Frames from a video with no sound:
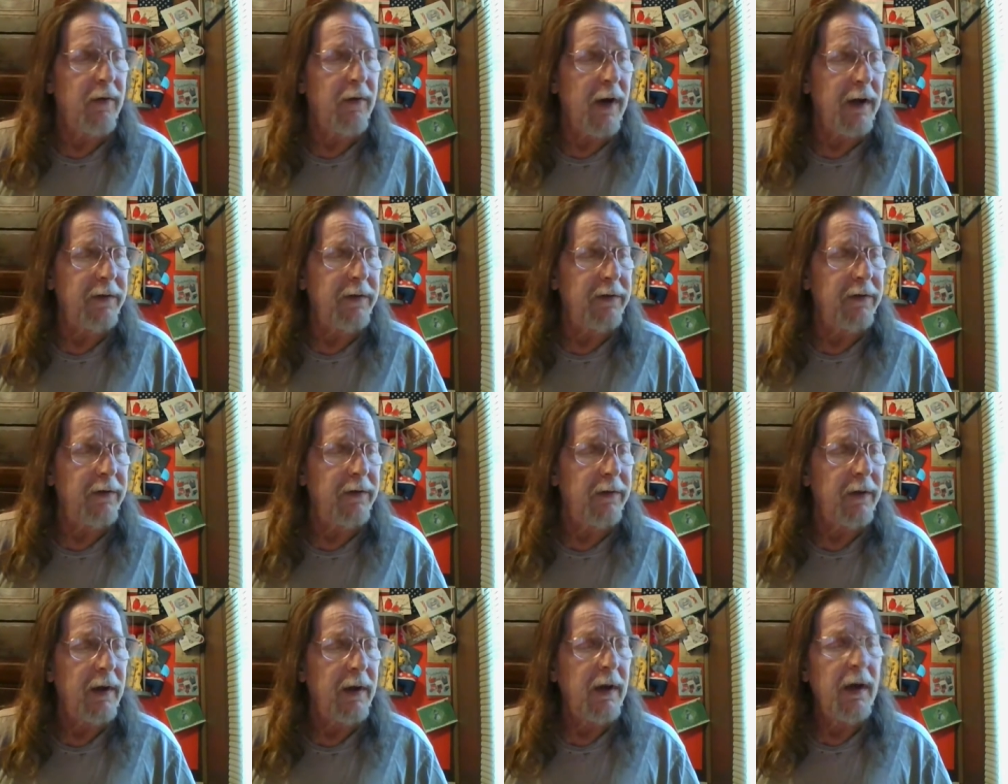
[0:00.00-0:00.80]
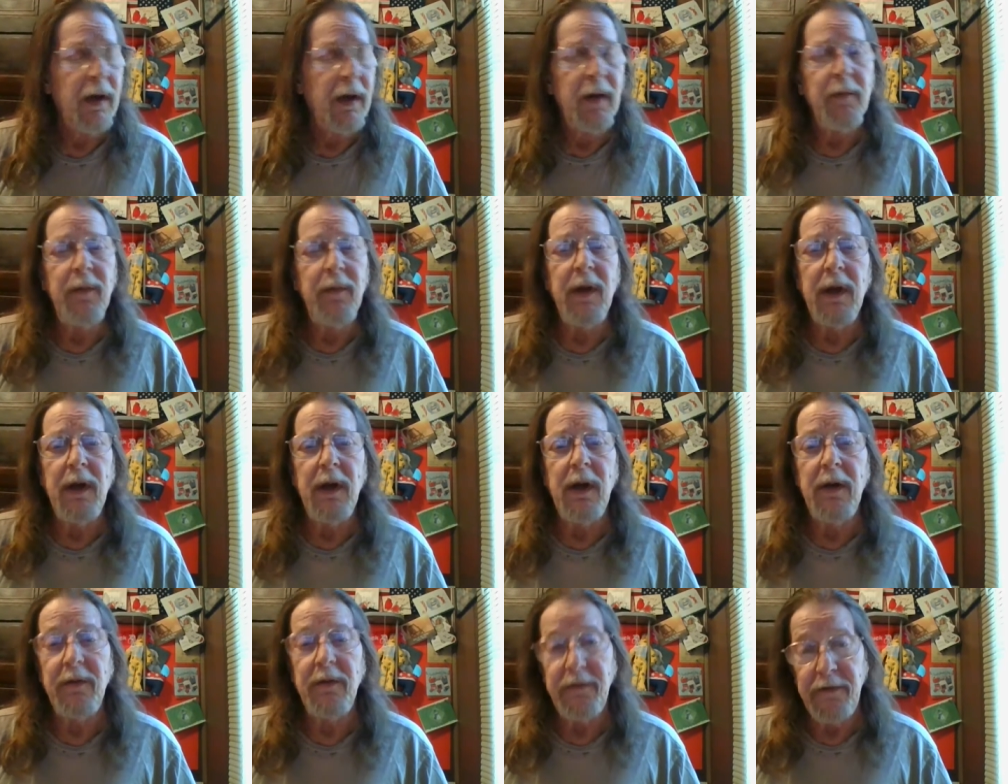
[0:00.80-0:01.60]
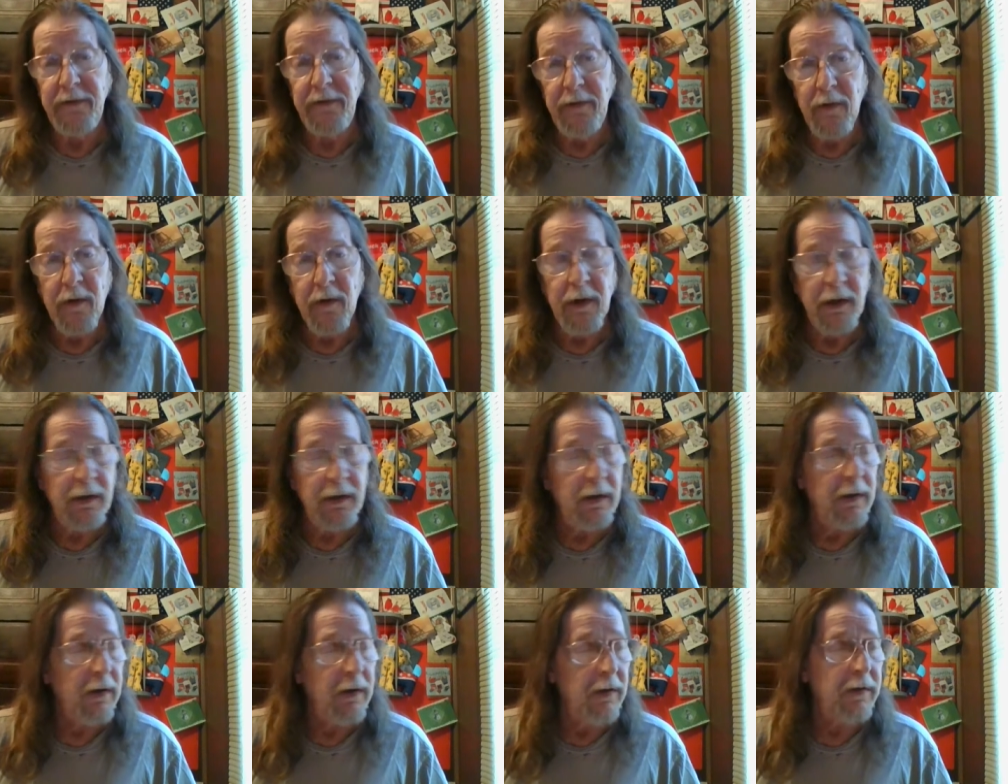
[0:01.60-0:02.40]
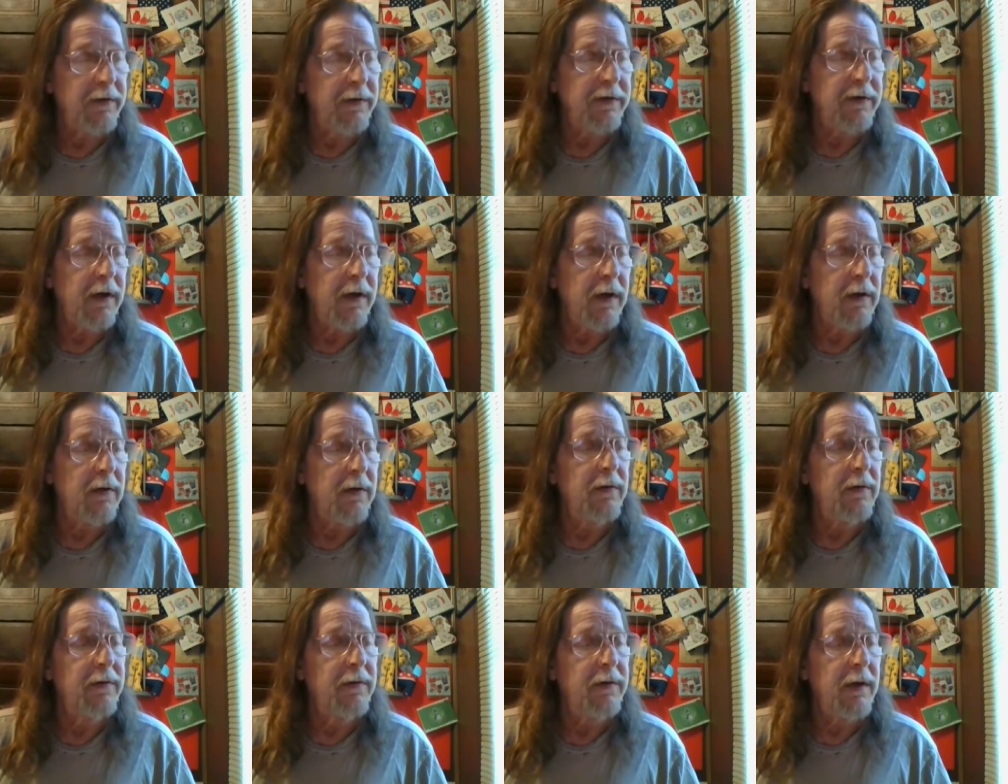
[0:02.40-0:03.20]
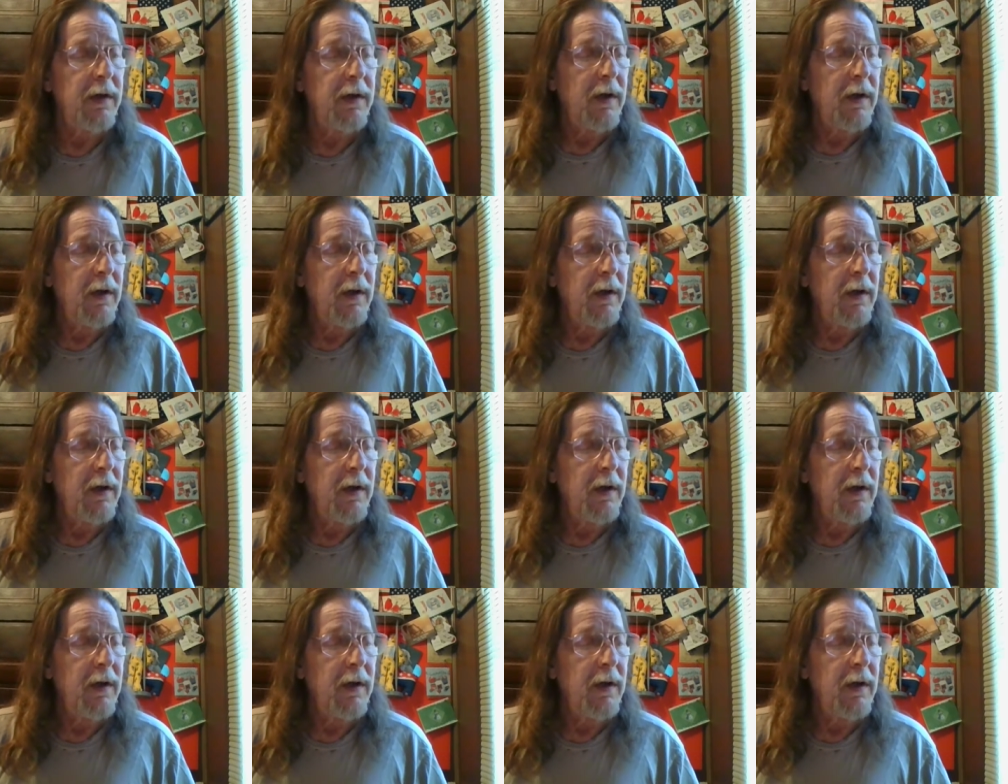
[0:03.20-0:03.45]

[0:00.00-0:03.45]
Grace has been enjoying her shows